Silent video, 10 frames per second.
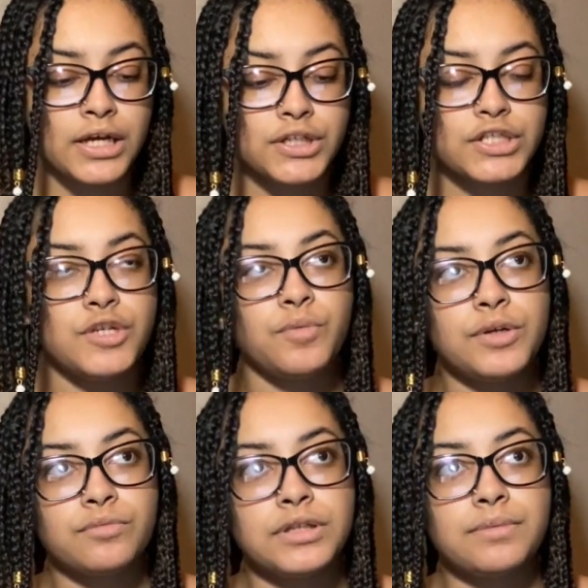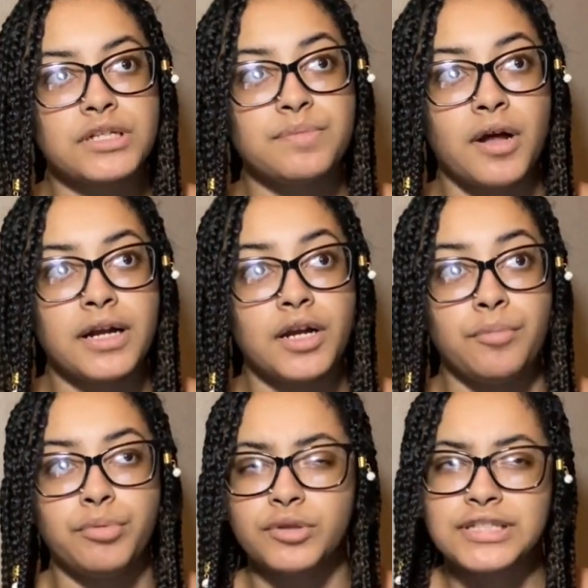She wouldn't really respond in a
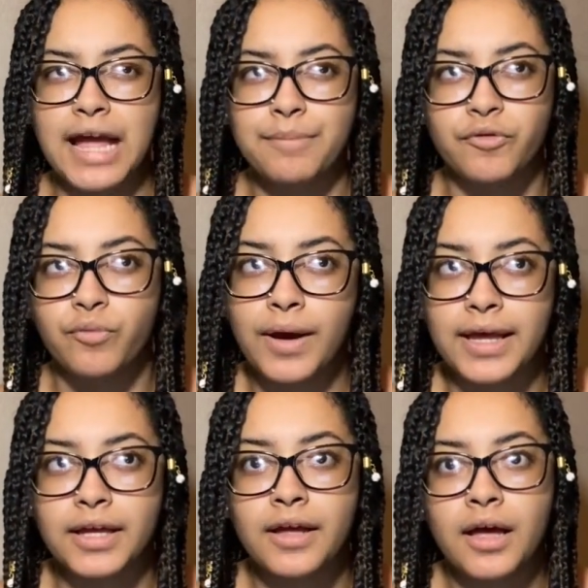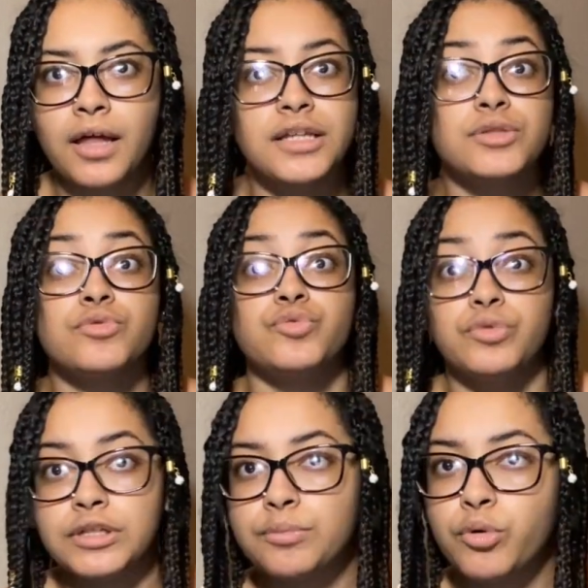bold type of way unless it was
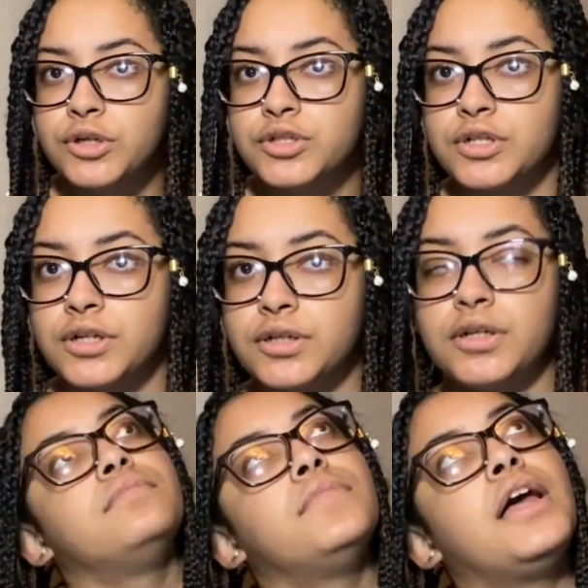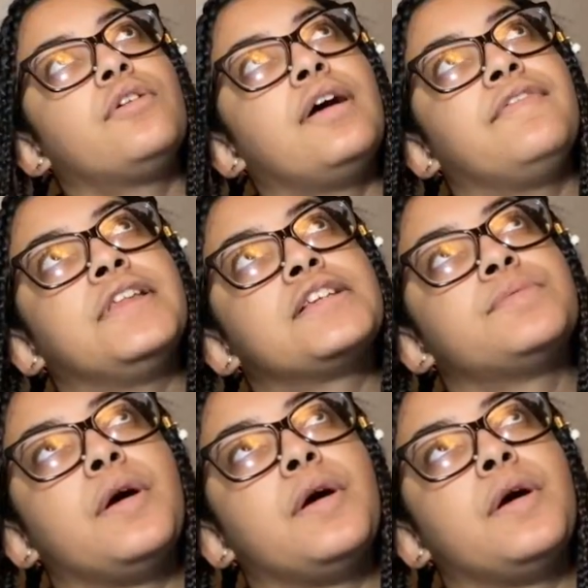really important to her. I don't know, I feel like small